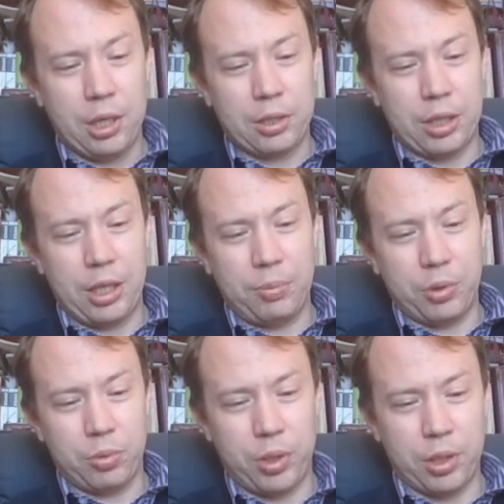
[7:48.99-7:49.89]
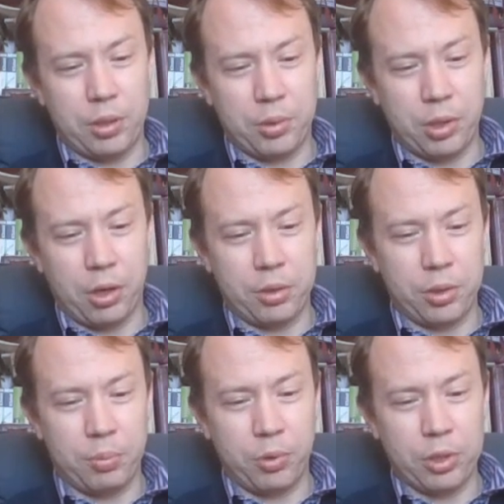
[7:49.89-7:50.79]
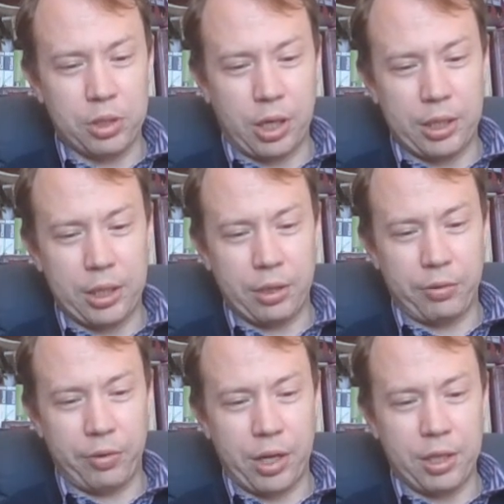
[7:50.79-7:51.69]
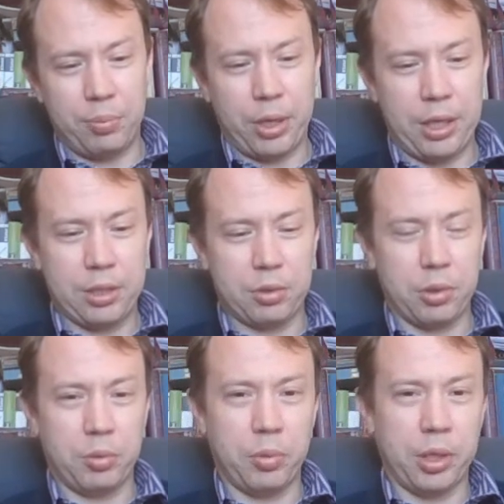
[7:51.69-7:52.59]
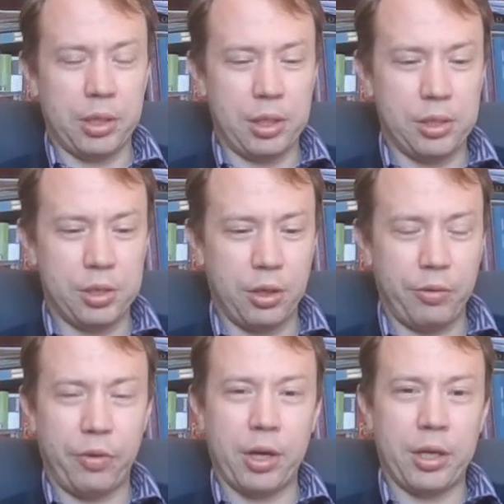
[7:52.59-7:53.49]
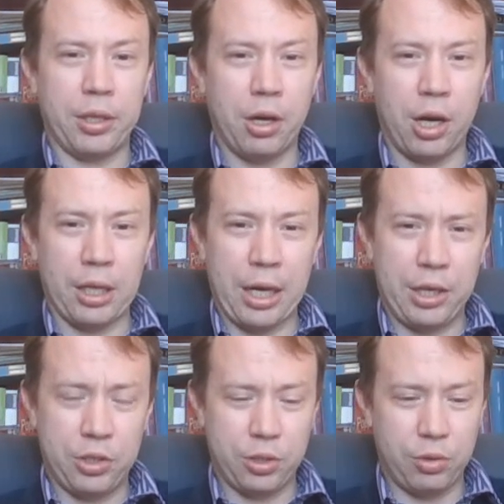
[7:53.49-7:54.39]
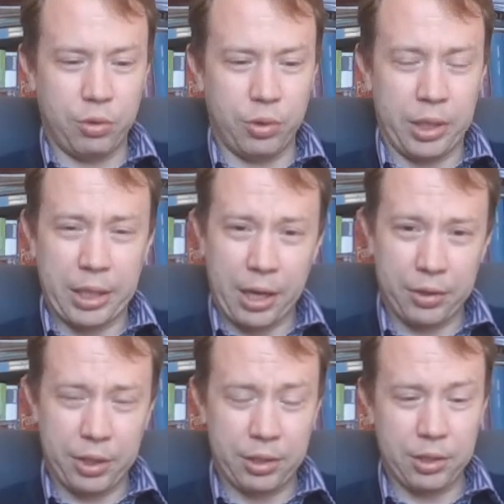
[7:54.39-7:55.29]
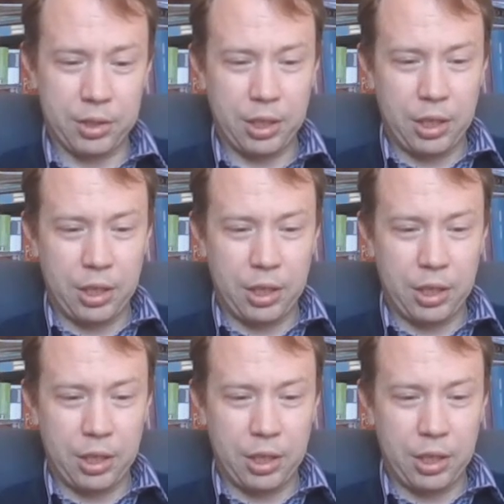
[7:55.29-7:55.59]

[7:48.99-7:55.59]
So the link between the Buddhist idea of finding peace in self-annihilation or in nothingness.